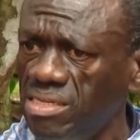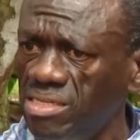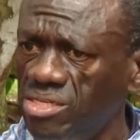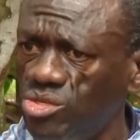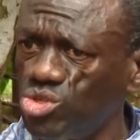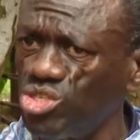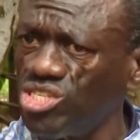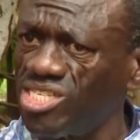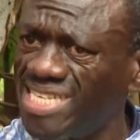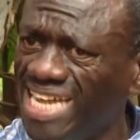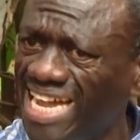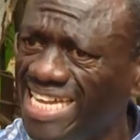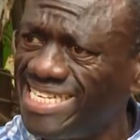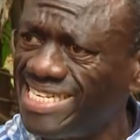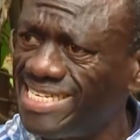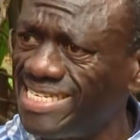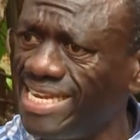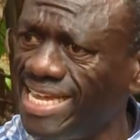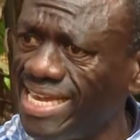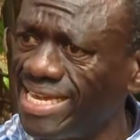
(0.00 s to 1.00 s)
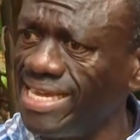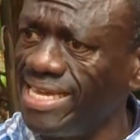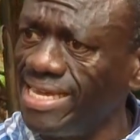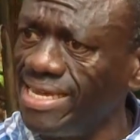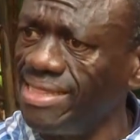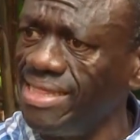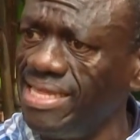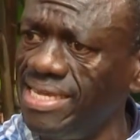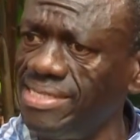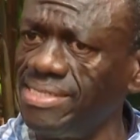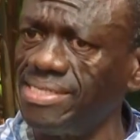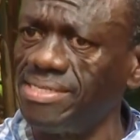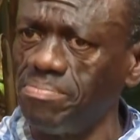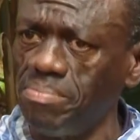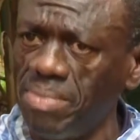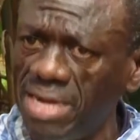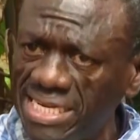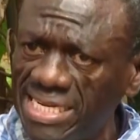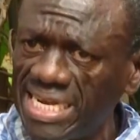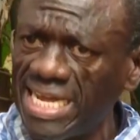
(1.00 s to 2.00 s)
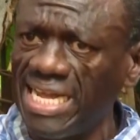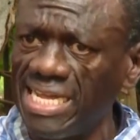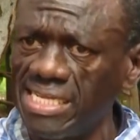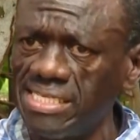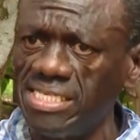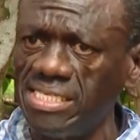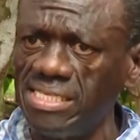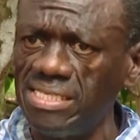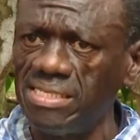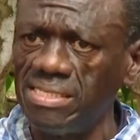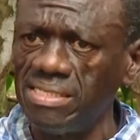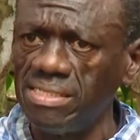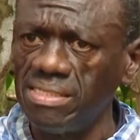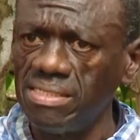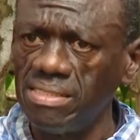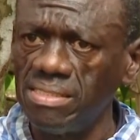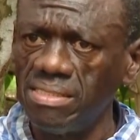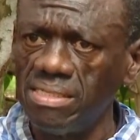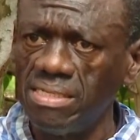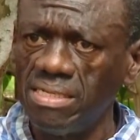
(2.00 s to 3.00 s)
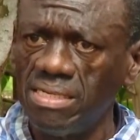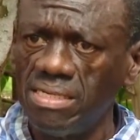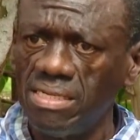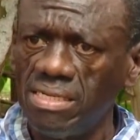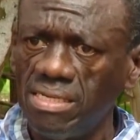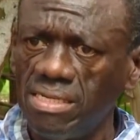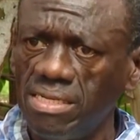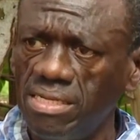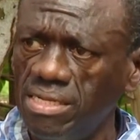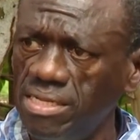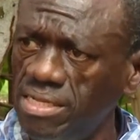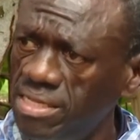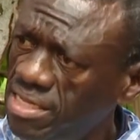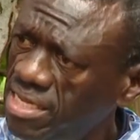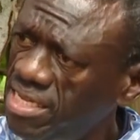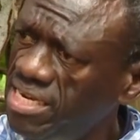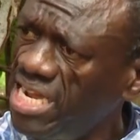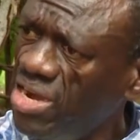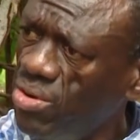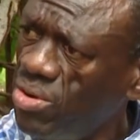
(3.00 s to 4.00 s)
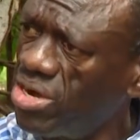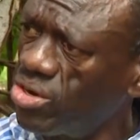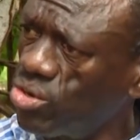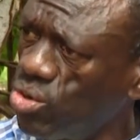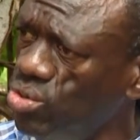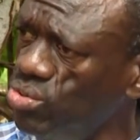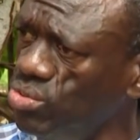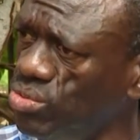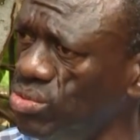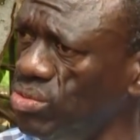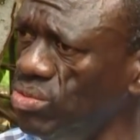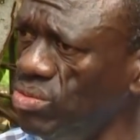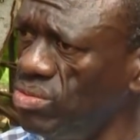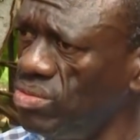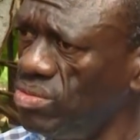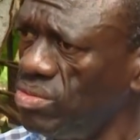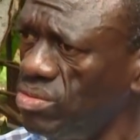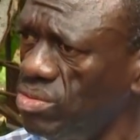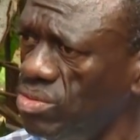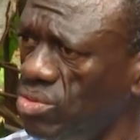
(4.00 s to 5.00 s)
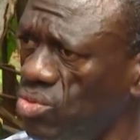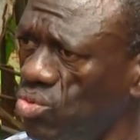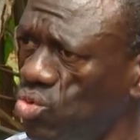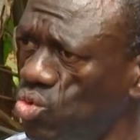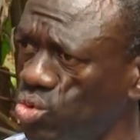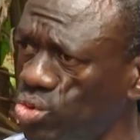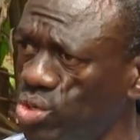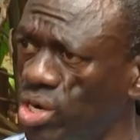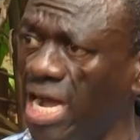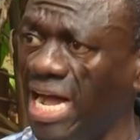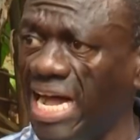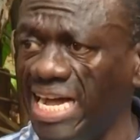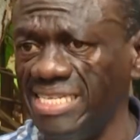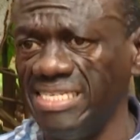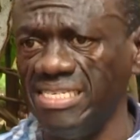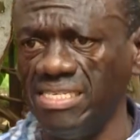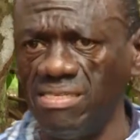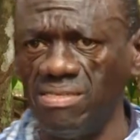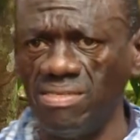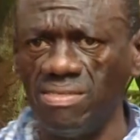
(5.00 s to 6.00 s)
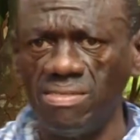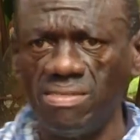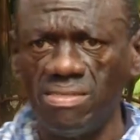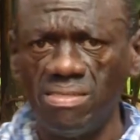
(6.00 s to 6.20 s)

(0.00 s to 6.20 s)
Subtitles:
to start taking these matters in our own good hands,